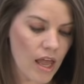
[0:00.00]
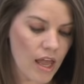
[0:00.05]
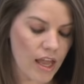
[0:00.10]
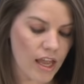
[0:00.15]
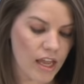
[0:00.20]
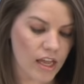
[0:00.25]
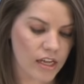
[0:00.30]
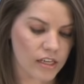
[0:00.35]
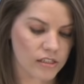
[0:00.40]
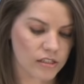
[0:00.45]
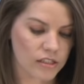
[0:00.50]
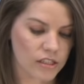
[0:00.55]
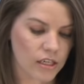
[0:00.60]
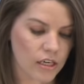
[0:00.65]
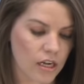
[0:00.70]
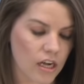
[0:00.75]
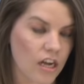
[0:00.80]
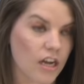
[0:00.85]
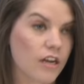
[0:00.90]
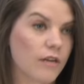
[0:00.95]
And
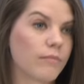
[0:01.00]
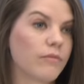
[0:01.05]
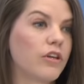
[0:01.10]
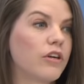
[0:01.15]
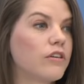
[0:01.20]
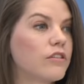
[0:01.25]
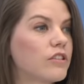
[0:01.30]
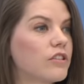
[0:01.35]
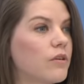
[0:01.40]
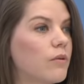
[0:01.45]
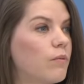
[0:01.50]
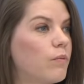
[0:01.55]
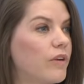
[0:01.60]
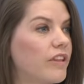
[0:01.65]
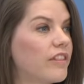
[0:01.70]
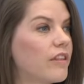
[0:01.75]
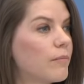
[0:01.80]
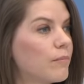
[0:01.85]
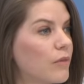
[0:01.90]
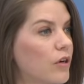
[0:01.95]
those
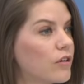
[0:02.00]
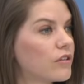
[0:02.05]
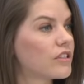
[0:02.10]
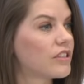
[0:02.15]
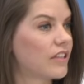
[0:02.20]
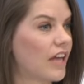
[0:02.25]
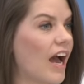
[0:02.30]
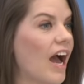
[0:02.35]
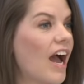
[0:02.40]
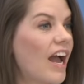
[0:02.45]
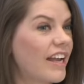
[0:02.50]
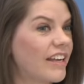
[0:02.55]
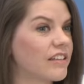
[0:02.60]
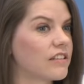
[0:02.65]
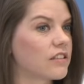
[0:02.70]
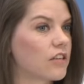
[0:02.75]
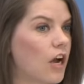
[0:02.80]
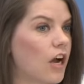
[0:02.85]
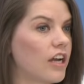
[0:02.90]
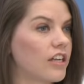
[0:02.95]
with the
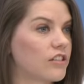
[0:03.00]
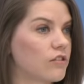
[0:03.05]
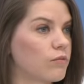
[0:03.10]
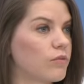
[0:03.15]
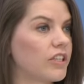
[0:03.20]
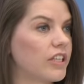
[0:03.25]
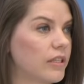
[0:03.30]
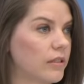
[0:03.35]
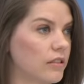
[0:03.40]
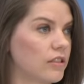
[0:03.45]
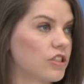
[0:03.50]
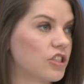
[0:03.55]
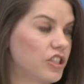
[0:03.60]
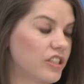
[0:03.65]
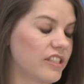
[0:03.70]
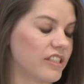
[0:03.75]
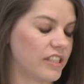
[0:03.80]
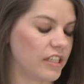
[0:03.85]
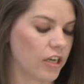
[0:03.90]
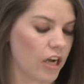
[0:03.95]
highest costs really
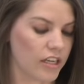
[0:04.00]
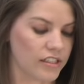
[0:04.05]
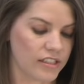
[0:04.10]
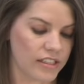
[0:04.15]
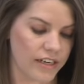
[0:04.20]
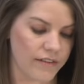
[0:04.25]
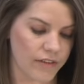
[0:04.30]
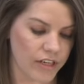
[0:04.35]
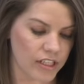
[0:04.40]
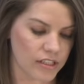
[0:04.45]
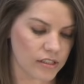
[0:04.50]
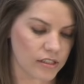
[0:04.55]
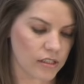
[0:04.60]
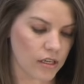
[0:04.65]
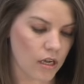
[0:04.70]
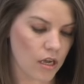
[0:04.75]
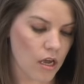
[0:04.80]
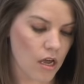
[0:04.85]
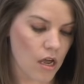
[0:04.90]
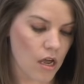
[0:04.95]
should see cost savings.